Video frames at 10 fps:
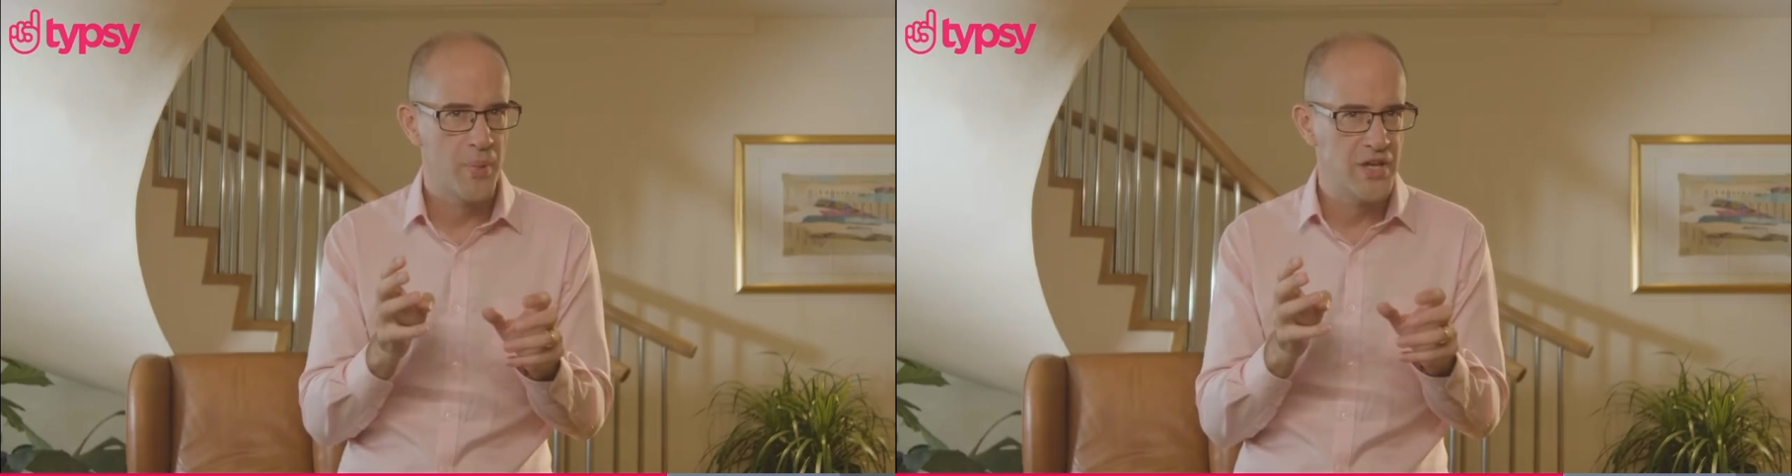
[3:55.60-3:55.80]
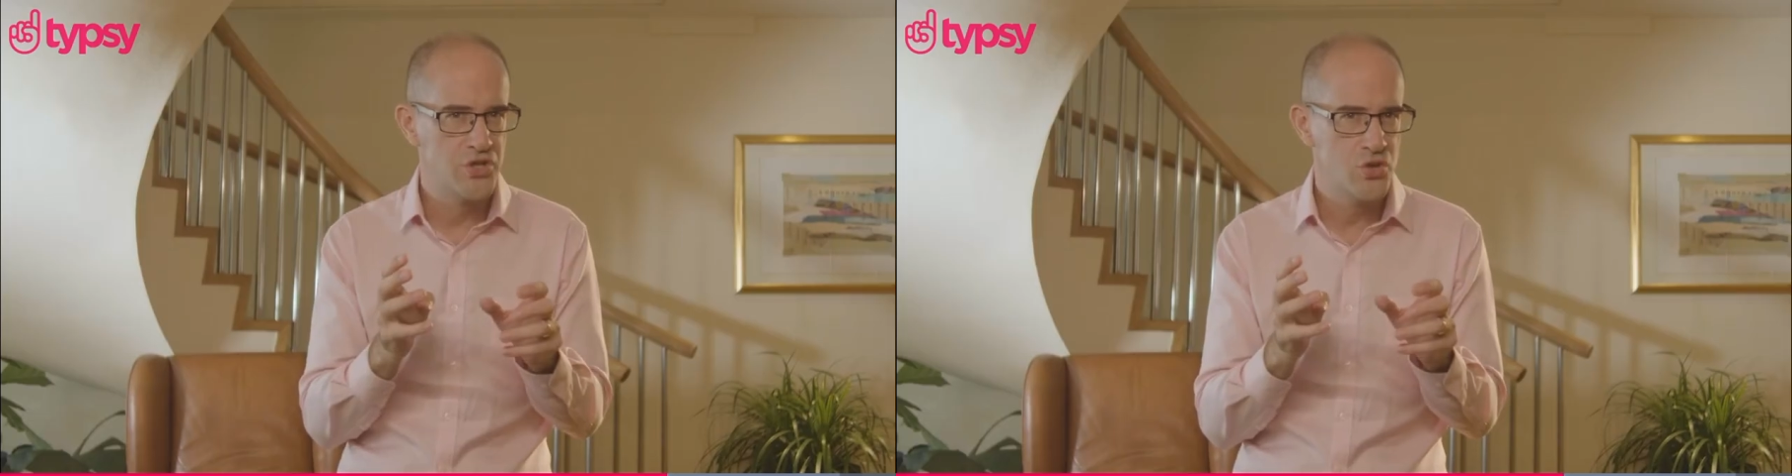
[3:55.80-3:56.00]

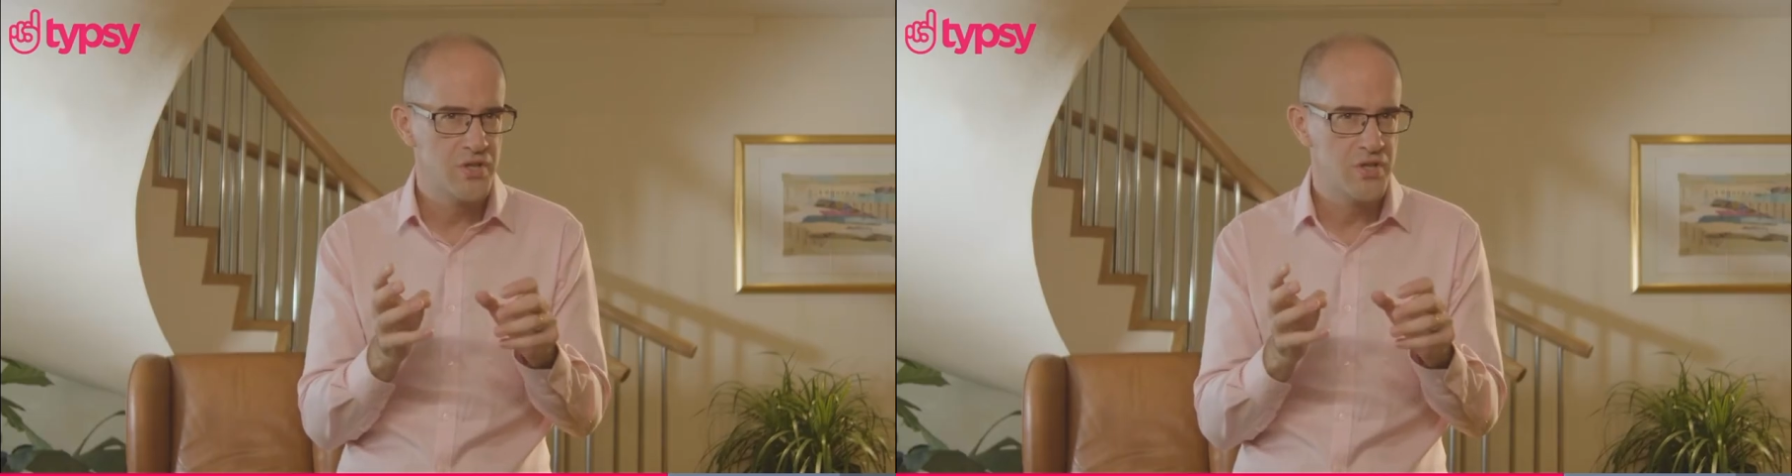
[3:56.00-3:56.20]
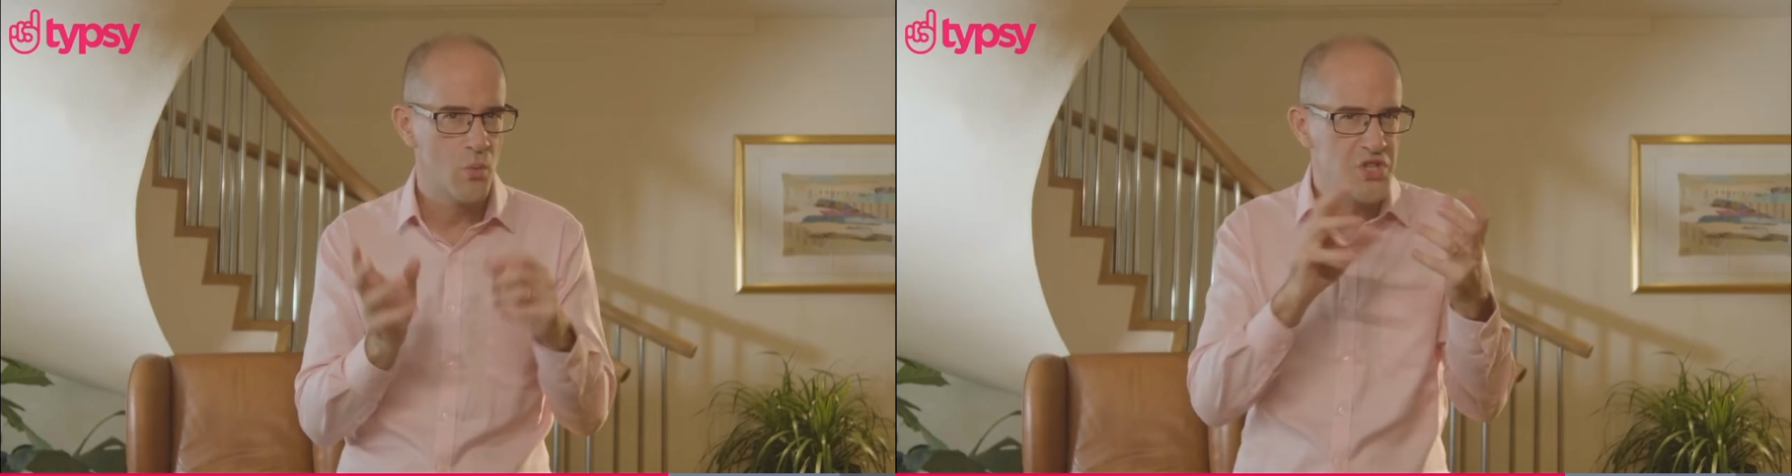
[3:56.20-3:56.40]
by
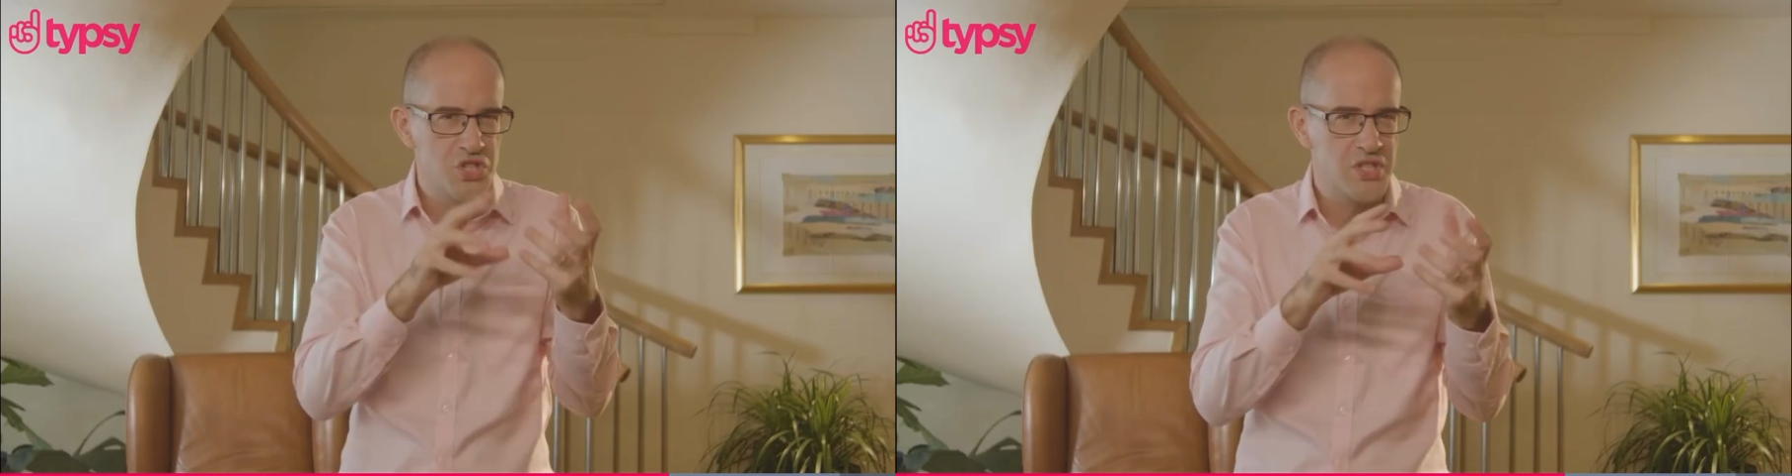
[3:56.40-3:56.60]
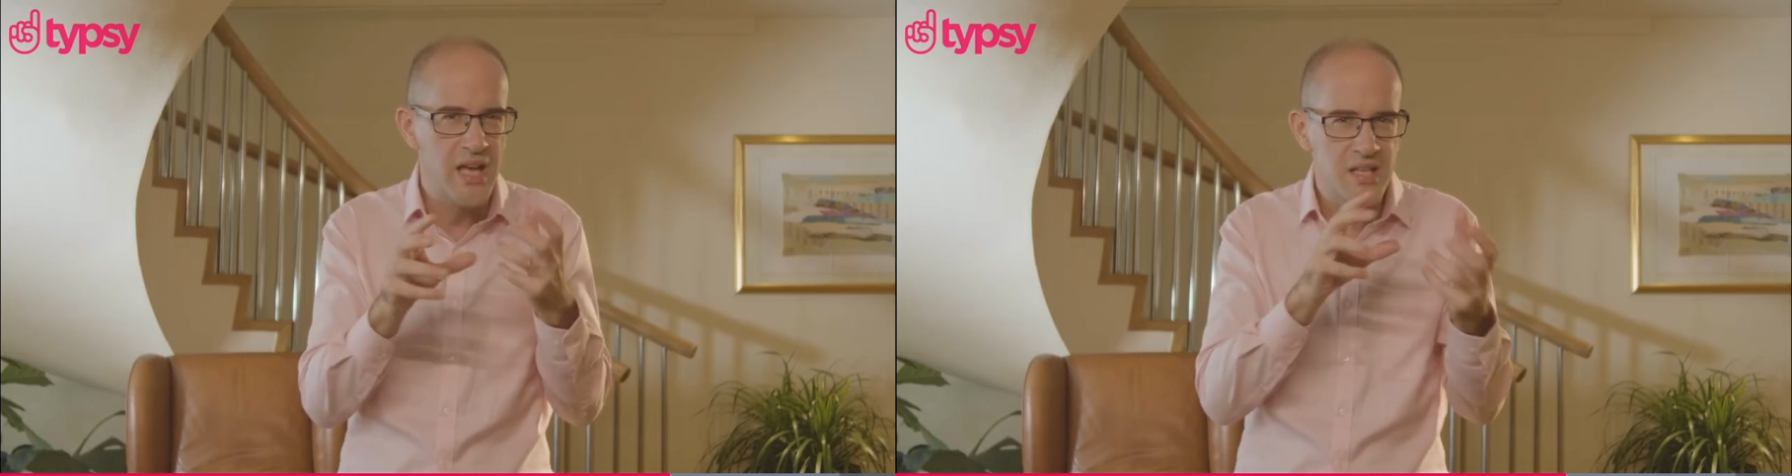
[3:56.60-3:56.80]
choosing
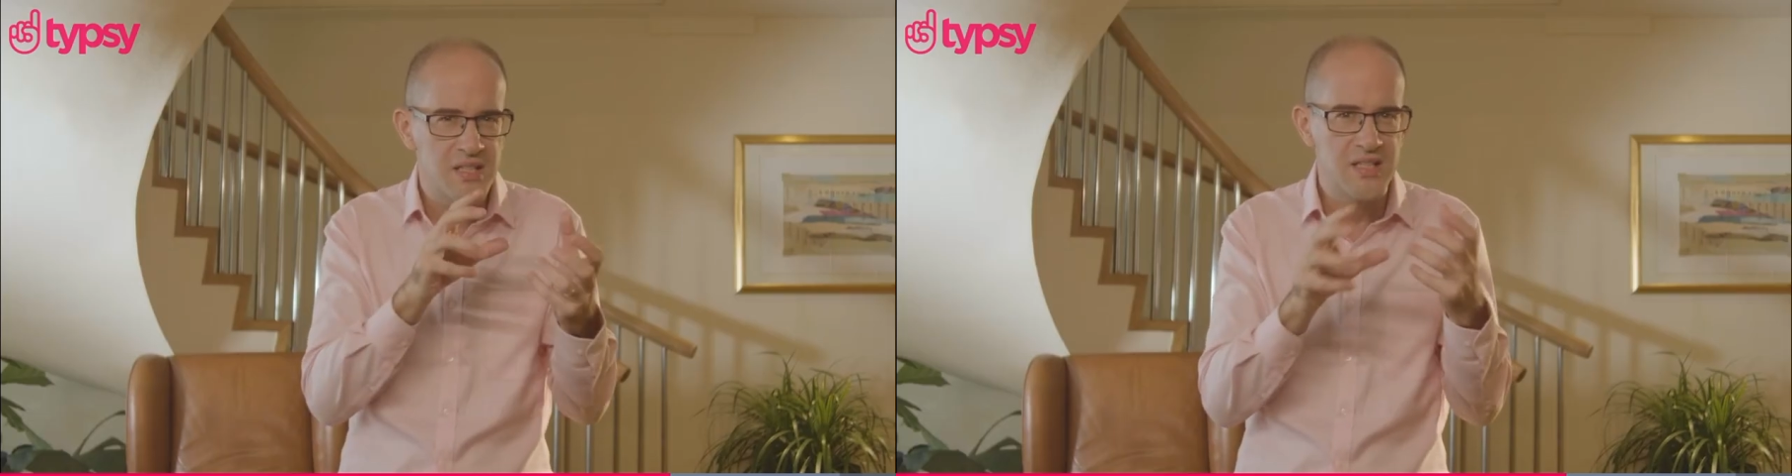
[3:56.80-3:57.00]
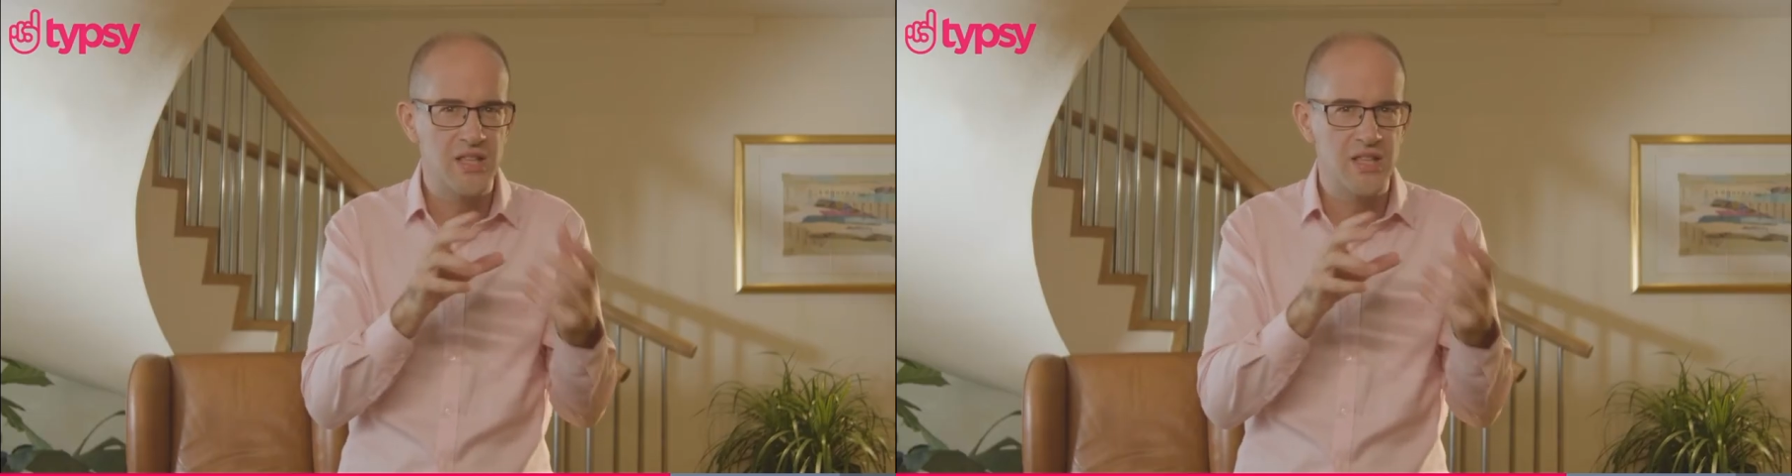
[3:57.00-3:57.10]
which data